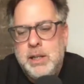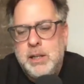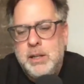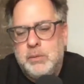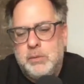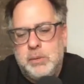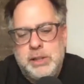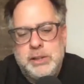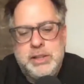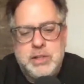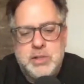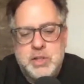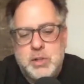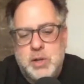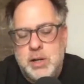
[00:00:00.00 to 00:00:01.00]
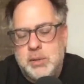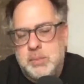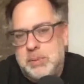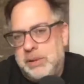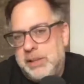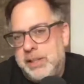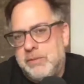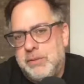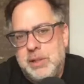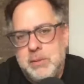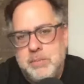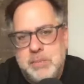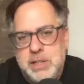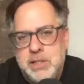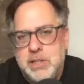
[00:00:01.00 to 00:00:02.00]
really a strong believer,
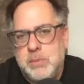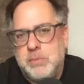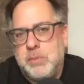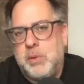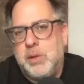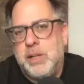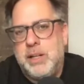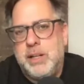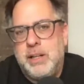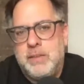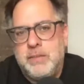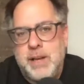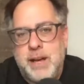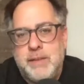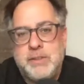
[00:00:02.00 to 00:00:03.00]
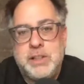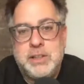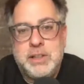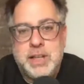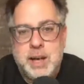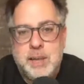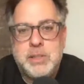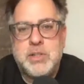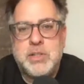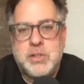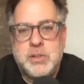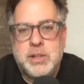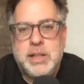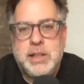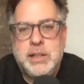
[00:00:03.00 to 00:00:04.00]
be supportive, have good
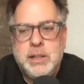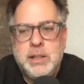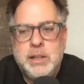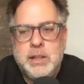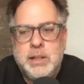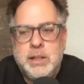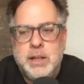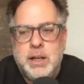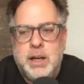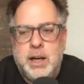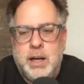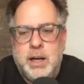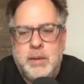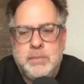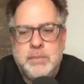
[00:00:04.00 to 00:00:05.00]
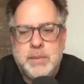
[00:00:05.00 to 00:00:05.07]
chemistry, and